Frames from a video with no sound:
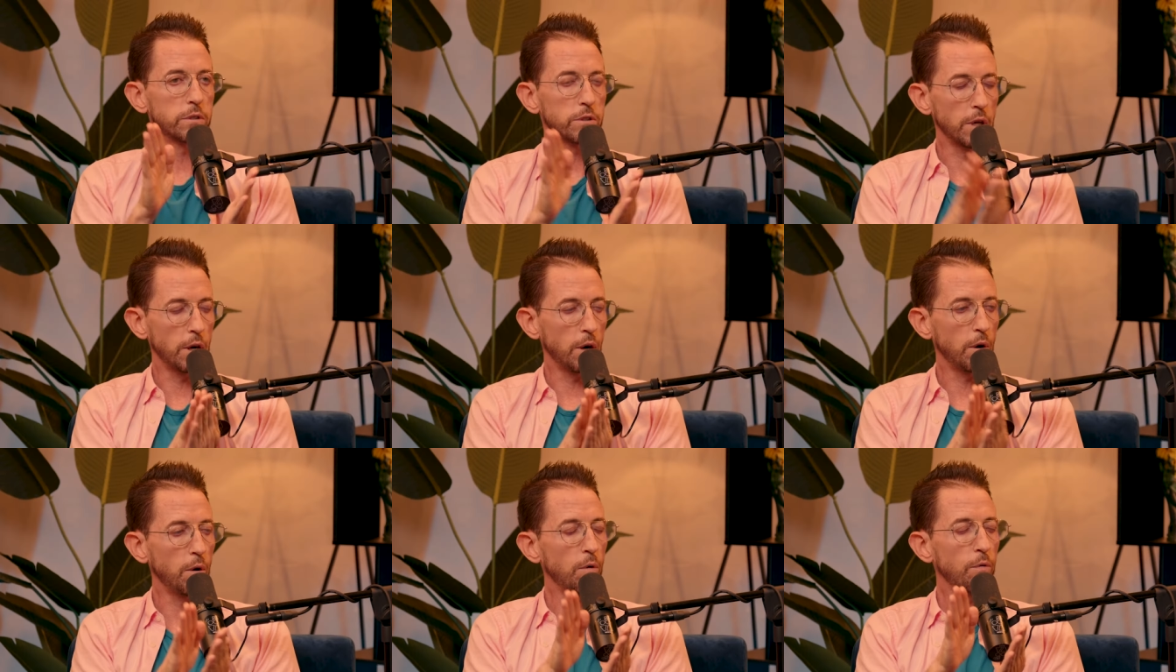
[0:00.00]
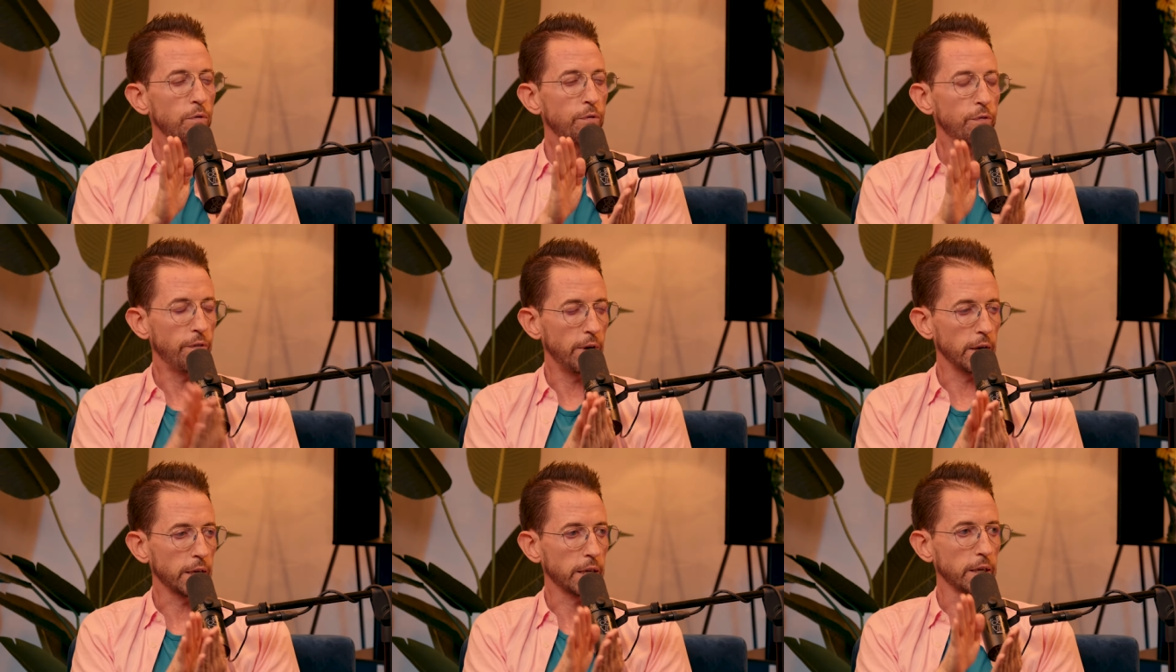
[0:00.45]
so
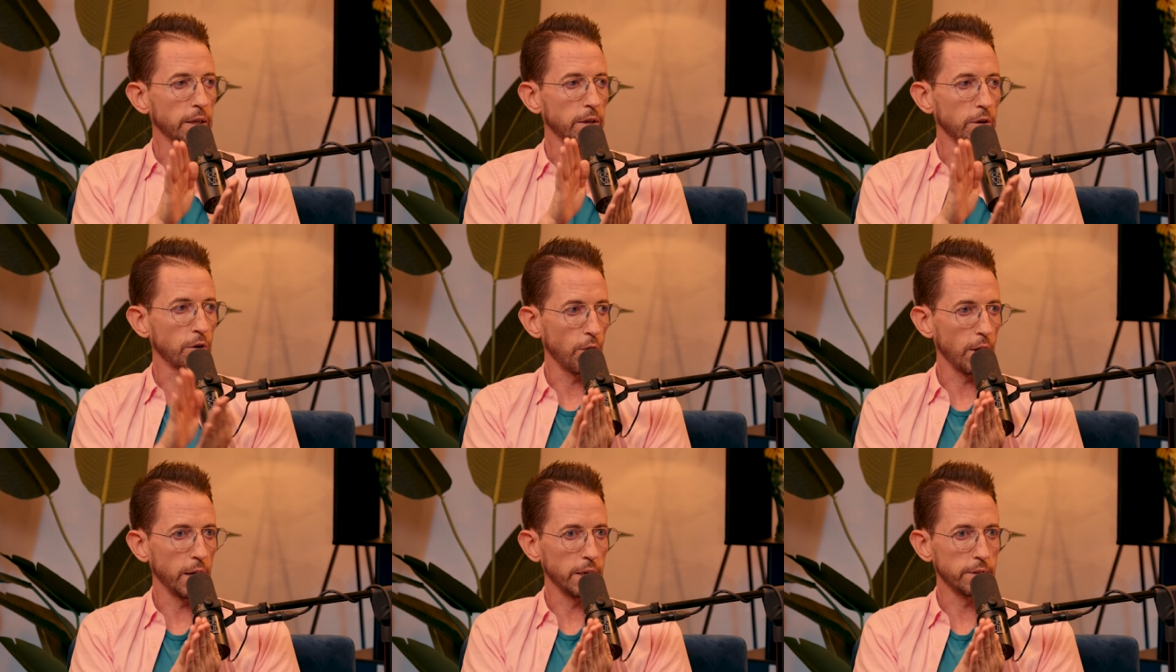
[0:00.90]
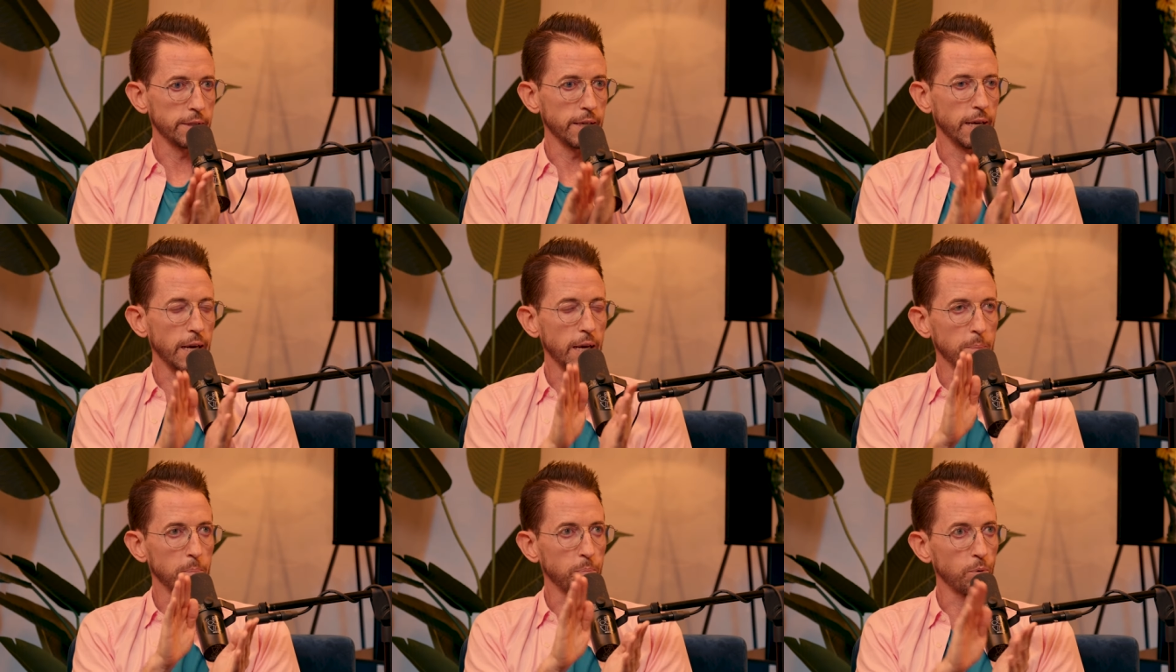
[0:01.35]
fucking
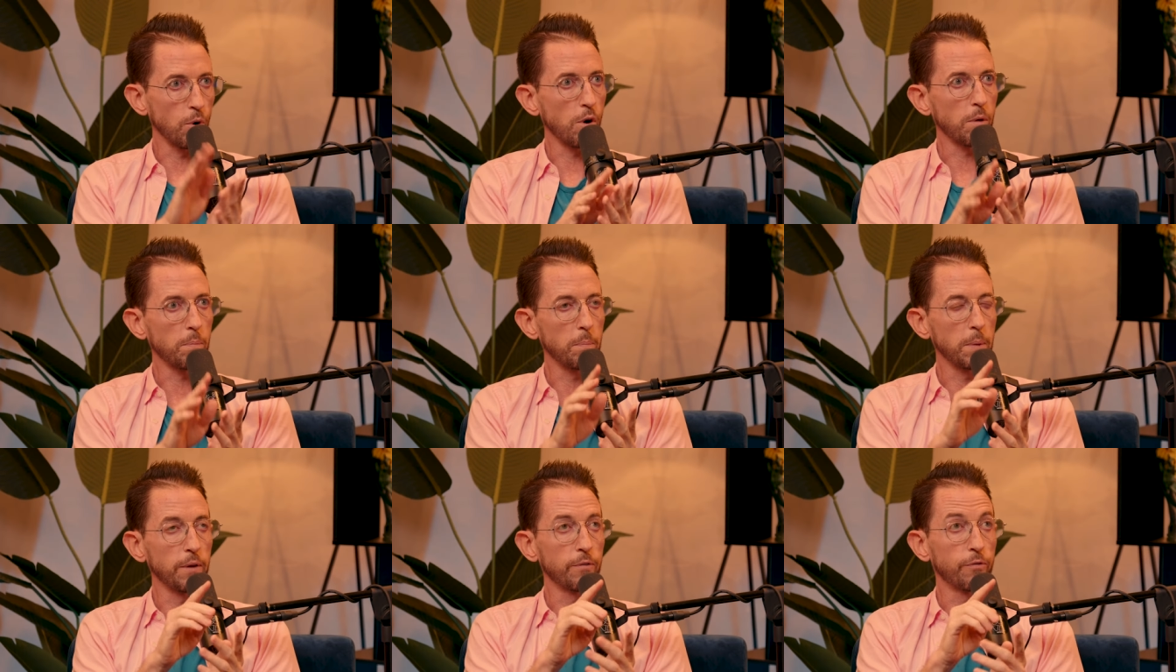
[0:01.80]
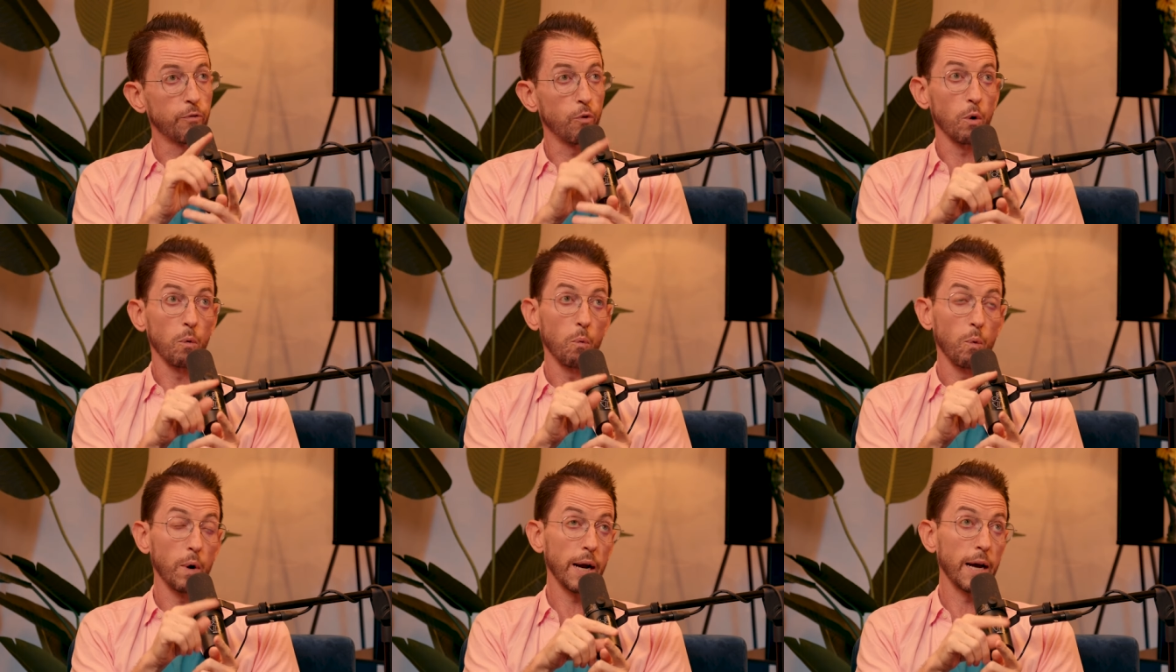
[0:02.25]
crazy. It broke me
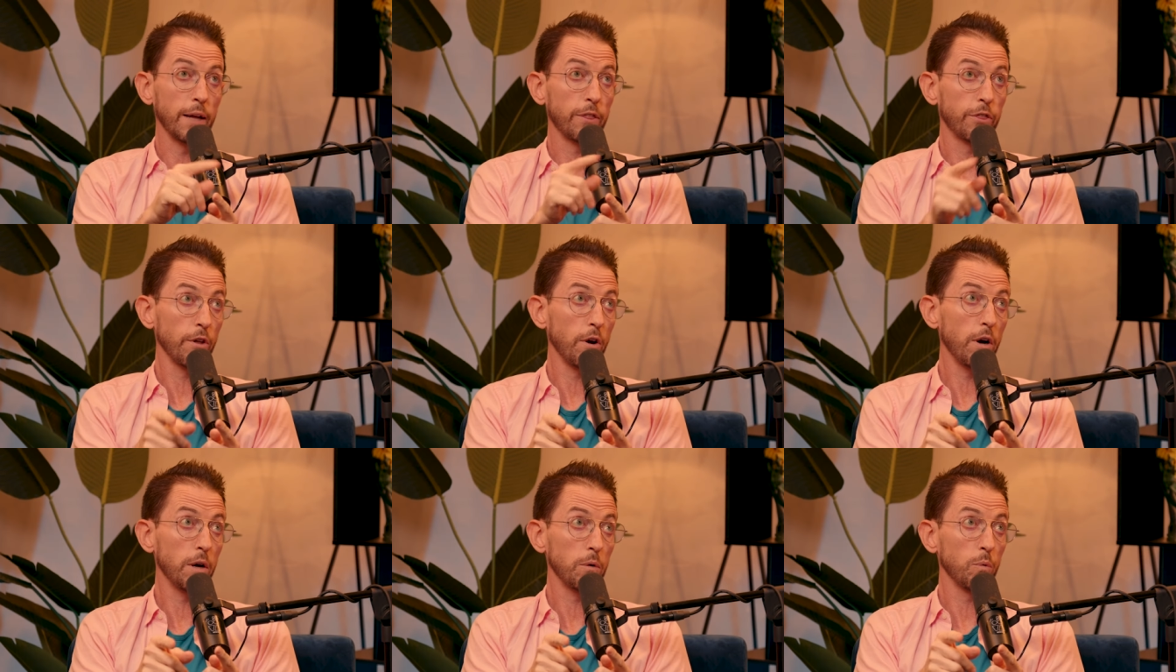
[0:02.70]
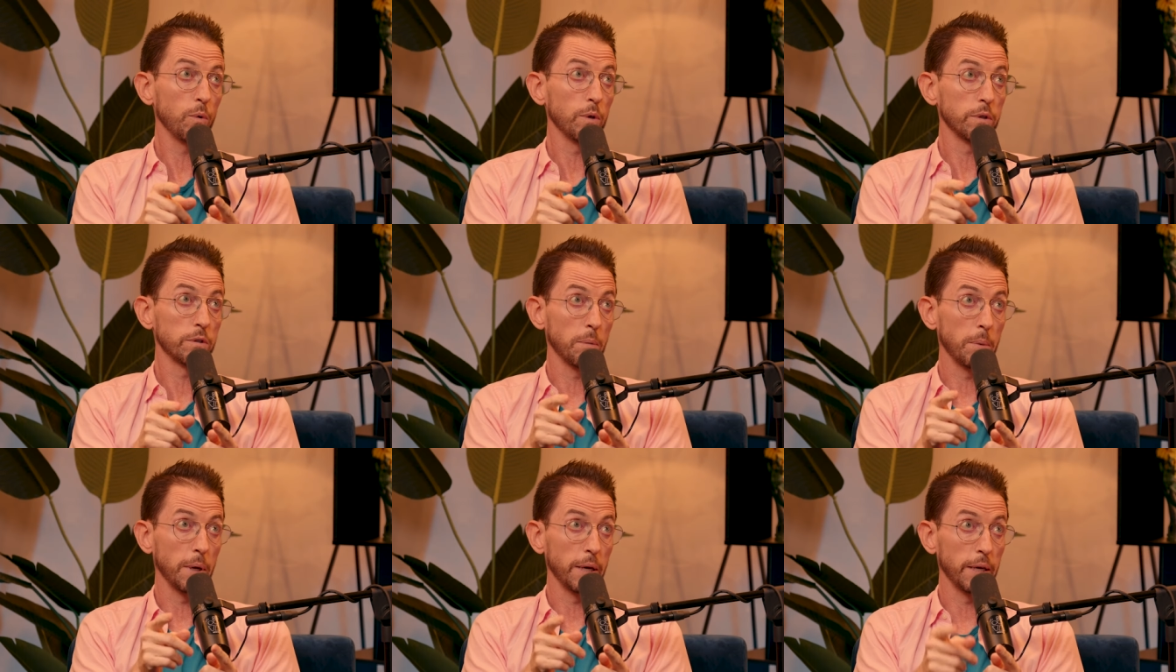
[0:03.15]
for what I thought
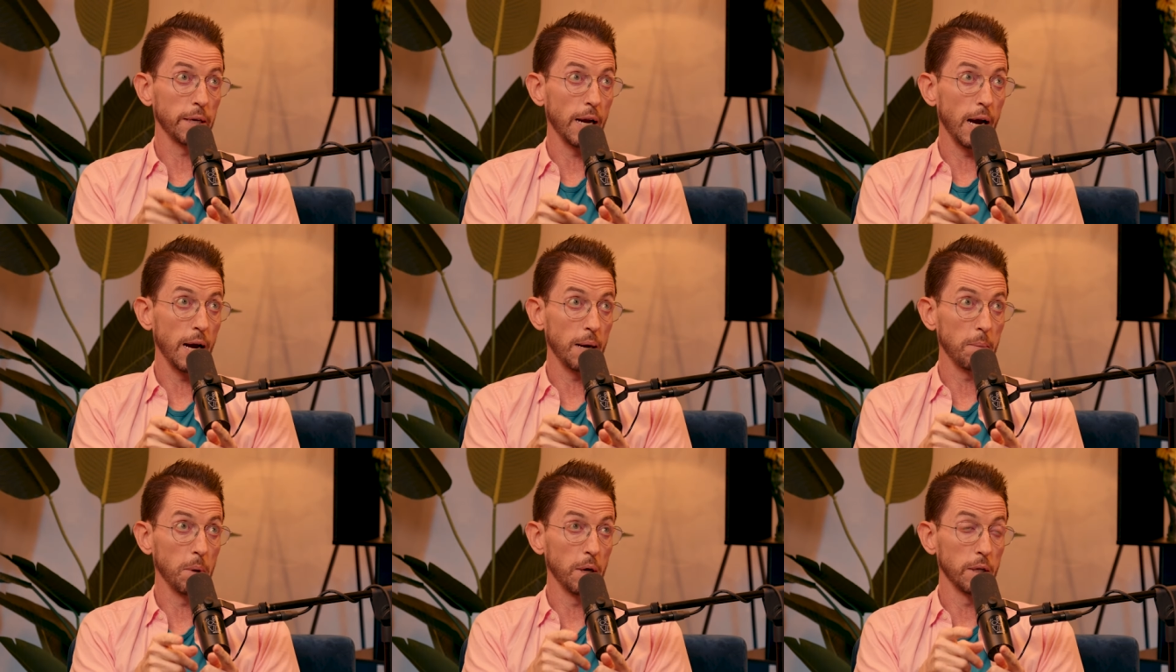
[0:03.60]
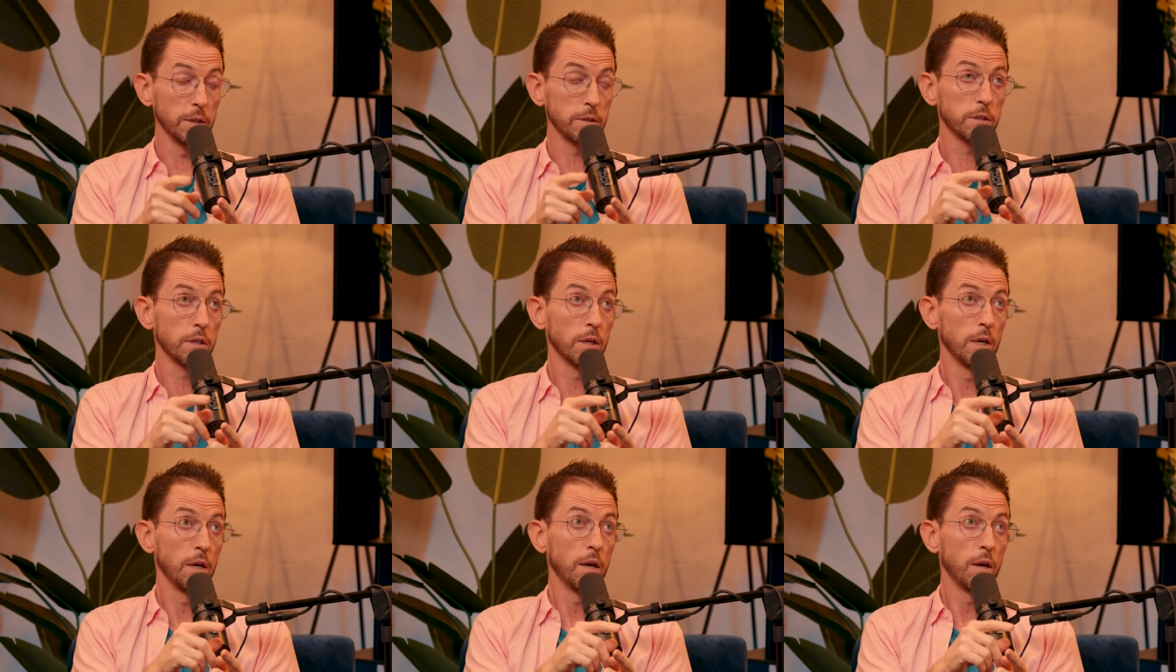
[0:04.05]
was about nine
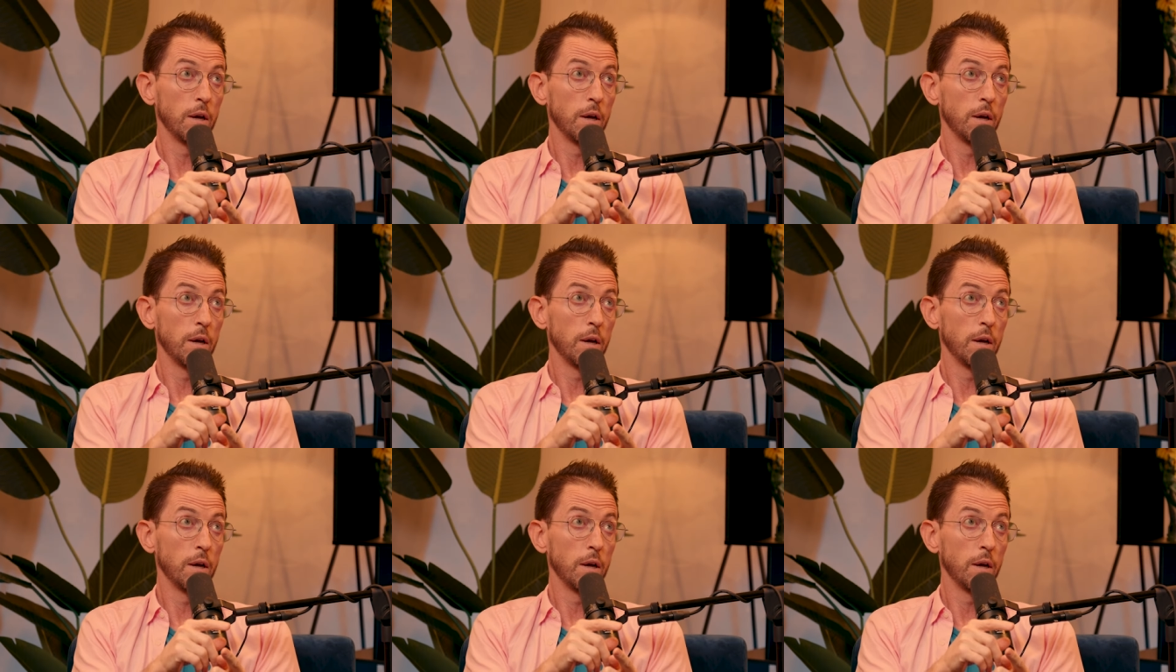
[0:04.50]
months.